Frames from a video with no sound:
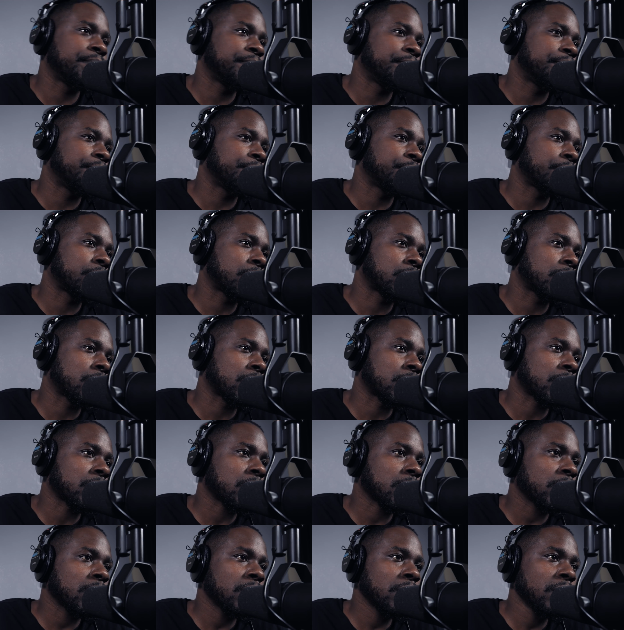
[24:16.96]

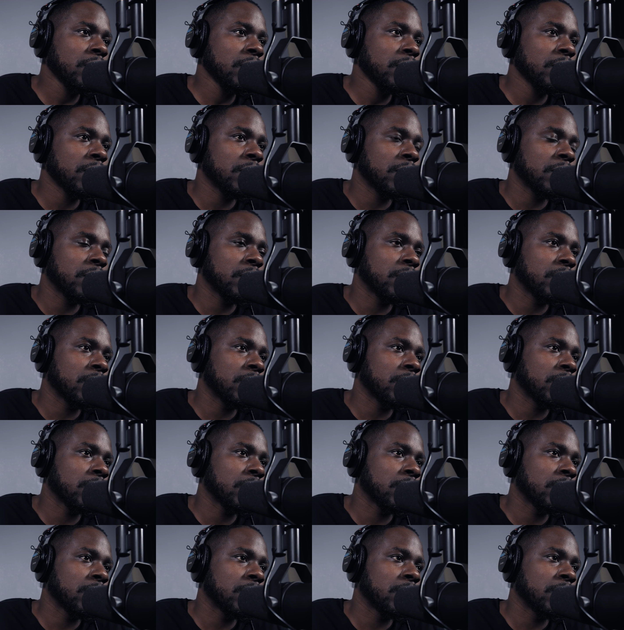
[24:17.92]

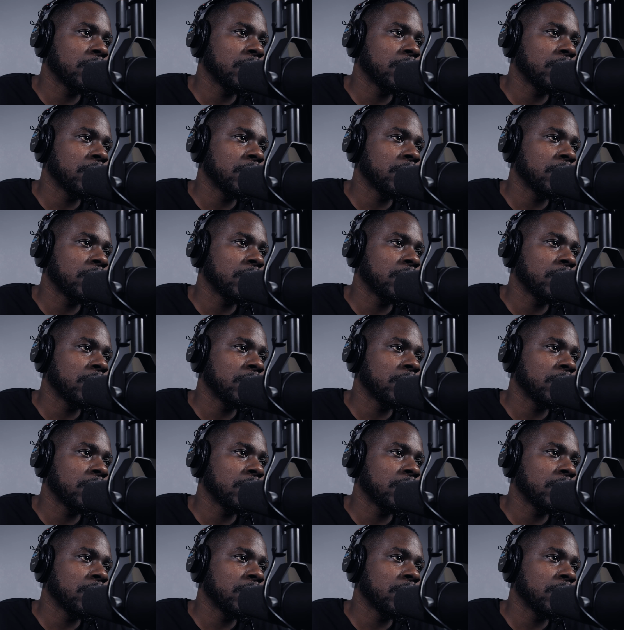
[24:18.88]
Nobody speaks.